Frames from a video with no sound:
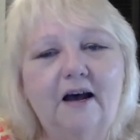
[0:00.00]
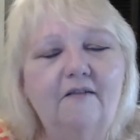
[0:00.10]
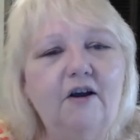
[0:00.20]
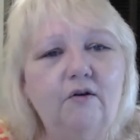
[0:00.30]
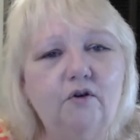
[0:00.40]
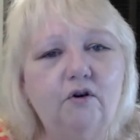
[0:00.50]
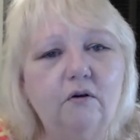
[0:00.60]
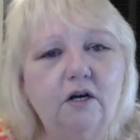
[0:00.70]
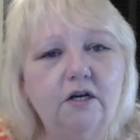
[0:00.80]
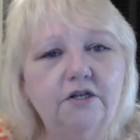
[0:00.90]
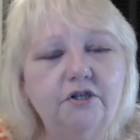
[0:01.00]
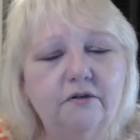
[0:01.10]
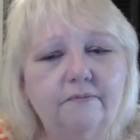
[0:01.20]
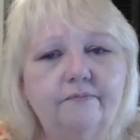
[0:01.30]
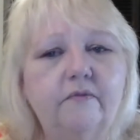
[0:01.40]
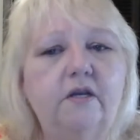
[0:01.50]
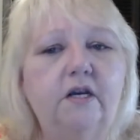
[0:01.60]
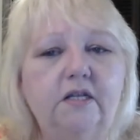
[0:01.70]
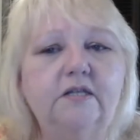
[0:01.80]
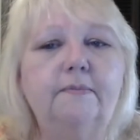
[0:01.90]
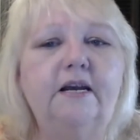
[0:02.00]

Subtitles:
I've held a grudge against